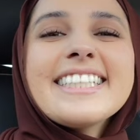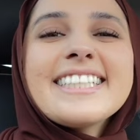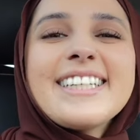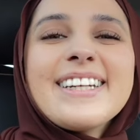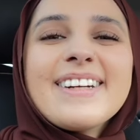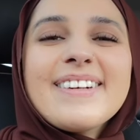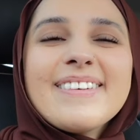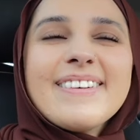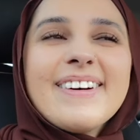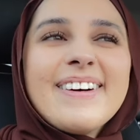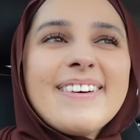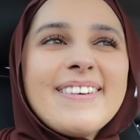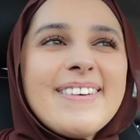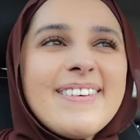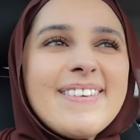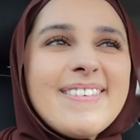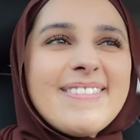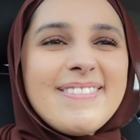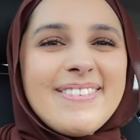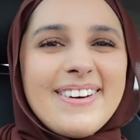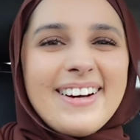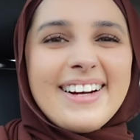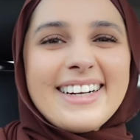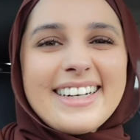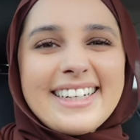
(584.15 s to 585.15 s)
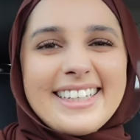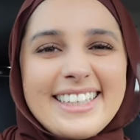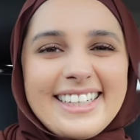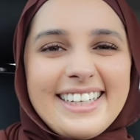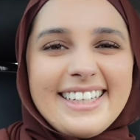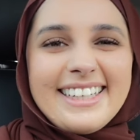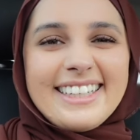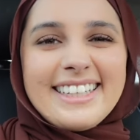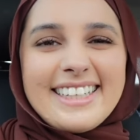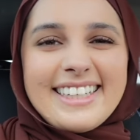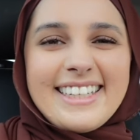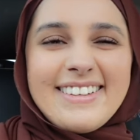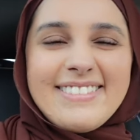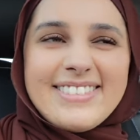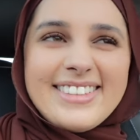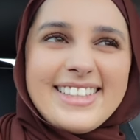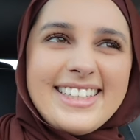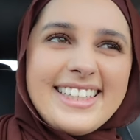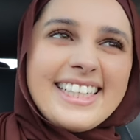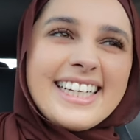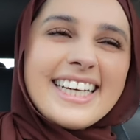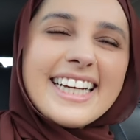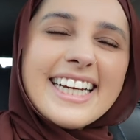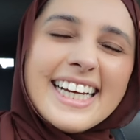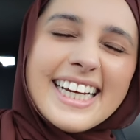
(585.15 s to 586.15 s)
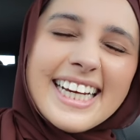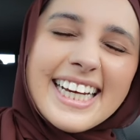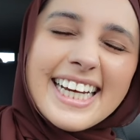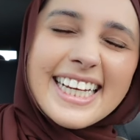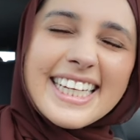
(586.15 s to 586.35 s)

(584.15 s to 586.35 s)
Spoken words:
Jamal Mubarak, y'all. I keep trying to.